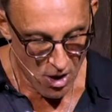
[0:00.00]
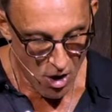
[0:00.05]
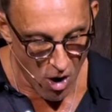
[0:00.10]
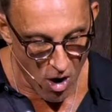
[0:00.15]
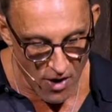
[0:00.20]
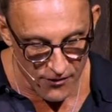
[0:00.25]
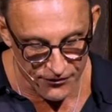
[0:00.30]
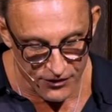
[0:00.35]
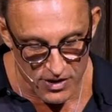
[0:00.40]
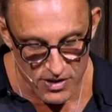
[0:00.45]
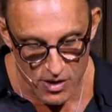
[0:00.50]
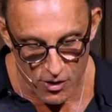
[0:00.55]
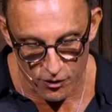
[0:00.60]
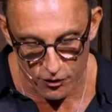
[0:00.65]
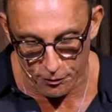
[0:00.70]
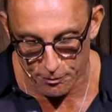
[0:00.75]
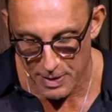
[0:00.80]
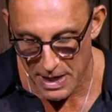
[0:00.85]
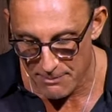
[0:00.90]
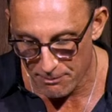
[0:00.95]
often
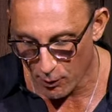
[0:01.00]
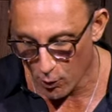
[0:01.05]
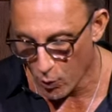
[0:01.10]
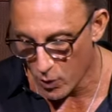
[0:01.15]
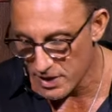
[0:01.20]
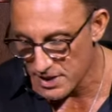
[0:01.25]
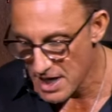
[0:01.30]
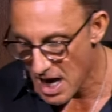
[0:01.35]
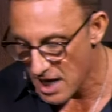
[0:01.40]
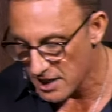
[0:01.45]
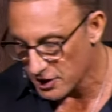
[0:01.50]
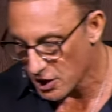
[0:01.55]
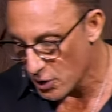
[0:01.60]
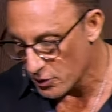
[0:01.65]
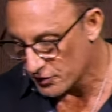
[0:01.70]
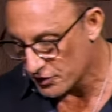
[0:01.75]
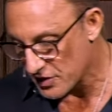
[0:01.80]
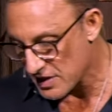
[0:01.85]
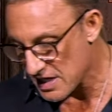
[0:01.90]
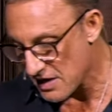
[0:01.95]
those people would not
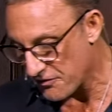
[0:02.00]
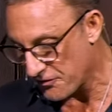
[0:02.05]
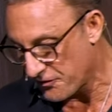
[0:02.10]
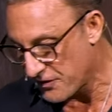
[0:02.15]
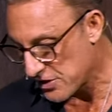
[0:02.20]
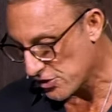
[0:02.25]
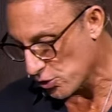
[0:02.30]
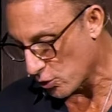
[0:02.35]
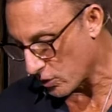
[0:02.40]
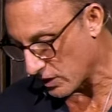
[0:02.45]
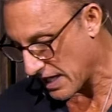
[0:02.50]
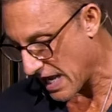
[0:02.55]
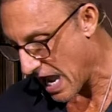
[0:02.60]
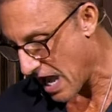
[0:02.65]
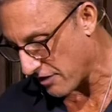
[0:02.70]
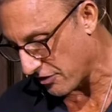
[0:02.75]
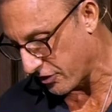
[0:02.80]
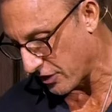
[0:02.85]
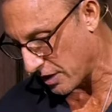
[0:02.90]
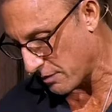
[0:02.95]
go to the official
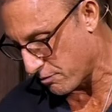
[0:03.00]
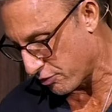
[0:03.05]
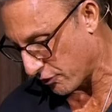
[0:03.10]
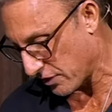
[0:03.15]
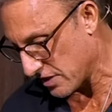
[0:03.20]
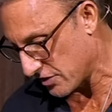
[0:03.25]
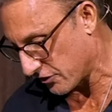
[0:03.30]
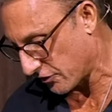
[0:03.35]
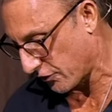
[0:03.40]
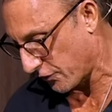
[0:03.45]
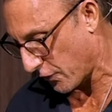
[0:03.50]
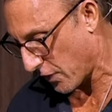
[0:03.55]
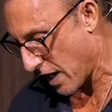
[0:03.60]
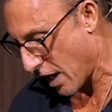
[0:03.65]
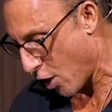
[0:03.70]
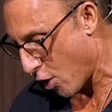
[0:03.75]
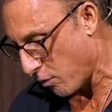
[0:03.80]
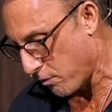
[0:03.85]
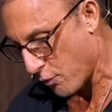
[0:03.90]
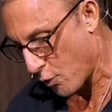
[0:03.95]
Catholic priests for
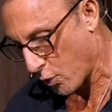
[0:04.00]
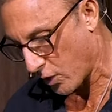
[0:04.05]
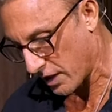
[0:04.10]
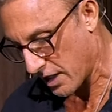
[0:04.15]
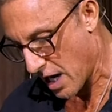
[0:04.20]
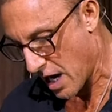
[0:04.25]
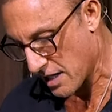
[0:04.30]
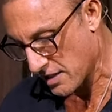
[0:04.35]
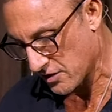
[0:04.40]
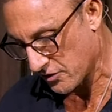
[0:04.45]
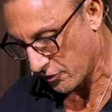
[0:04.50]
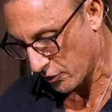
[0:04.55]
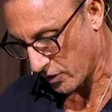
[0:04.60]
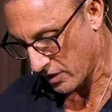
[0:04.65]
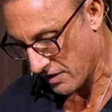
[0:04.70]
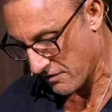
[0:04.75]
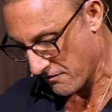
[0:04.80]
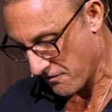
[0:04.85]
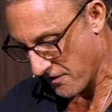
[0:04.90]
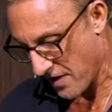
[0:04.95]
help or guidance or
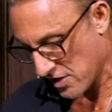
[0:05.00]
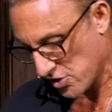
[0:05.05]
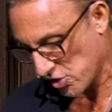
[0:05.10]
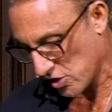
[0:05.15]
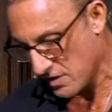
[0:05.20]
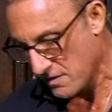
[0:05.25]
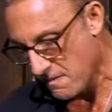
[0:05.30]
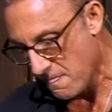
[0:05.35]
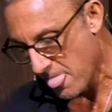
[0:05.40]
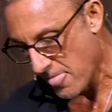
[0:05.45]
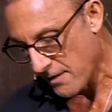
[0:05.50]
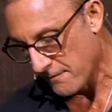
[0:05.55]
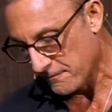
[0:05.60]
confession.